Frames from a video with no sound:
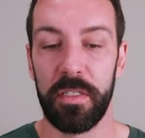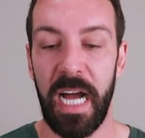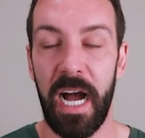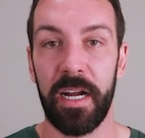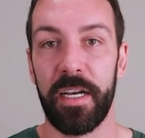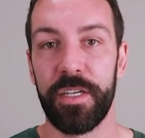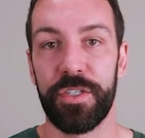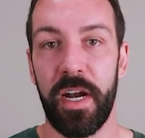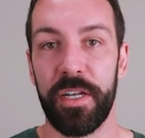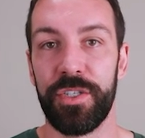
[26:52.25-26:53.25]
targeting
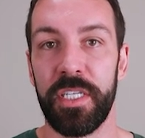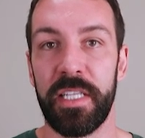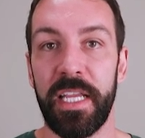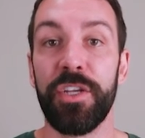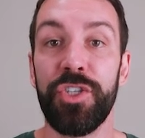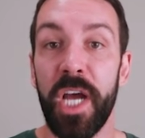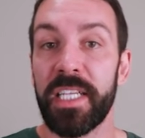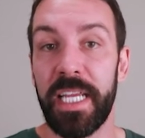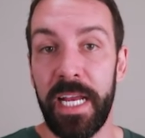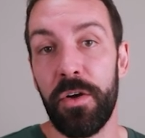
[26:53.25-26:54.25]
strategies that you
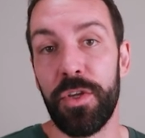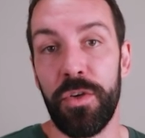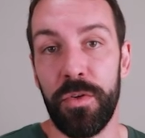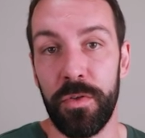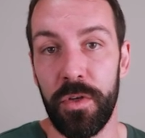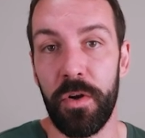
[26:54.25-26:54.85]
just cannot use